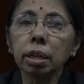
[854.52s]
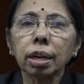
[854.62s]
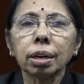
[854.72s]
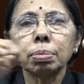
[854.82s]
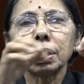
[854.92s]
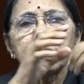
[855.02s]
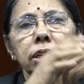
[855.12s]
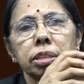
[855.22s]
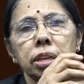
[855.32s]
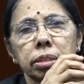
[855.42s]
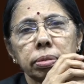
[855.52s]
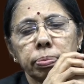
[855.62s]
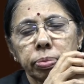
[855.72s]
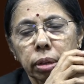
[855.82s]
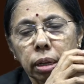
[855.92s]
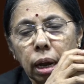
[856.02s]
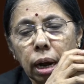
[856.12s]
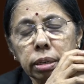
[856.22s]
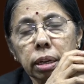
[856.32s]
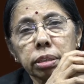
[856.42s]
the circumstances,
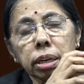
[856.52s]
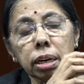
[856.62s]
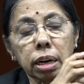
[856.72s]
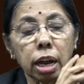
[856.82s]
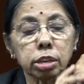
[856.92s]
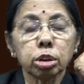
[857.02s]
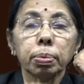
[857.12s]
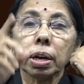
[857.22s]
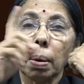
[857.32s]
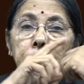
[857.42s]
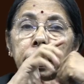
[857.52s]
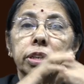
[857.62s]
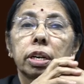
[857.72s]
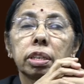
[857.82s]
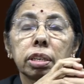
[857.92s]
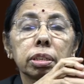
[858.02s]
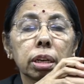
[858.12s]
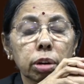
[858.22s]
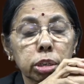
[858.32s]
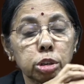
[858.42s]
and the chain has to be completed. This is
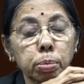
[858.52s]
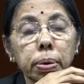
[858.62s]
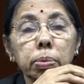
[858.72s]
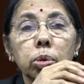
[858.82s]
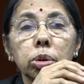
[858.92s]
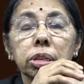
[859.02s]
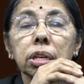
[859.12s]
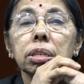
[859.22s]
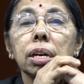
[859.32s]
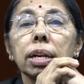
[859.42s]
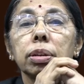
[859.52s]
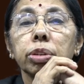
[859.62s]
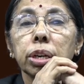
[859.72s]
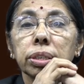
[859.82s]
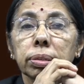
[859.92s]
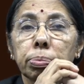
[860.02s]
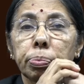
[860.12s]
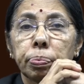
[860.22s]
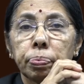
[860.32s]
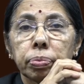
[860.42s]
what the Supreme Court says in Yadav case.
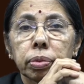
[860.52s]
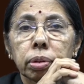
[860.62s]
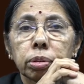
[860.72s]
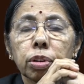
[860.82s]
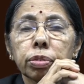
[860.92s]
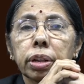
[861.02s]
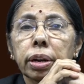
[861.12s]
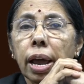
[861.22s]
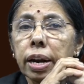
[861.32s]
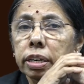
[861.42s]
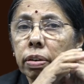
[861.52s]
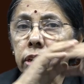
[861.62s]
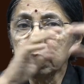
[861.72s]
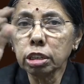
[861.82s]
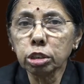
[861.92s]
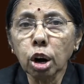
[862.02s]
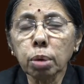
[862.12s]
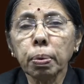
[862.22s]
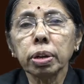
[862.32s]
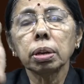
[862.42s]
So the direct evidence is
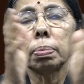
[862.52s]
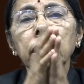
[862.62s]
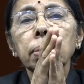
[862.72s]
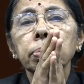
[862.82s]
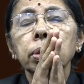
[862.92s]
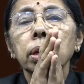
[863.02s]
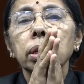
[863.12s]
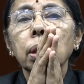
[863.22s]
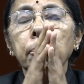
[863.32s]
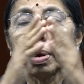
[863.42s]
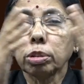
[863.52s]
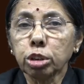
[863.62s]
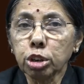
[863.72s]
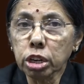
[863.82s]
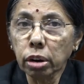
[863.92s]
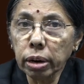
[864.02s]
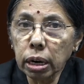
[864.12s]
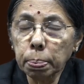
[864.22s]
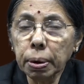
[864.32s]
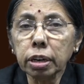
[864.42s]
not possible. The prosecution will
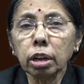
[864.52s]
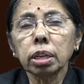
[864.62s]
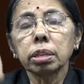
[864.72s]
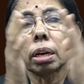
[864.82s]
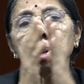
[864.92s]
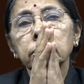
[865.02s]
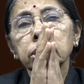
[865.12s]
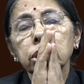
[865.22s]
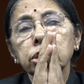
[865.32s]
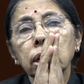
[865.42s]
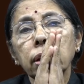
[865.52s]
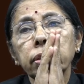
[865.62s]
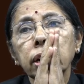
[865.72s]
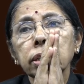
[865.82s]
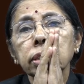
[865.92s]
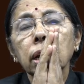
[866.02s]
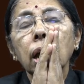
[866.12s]
depend on the circumstantial evidence,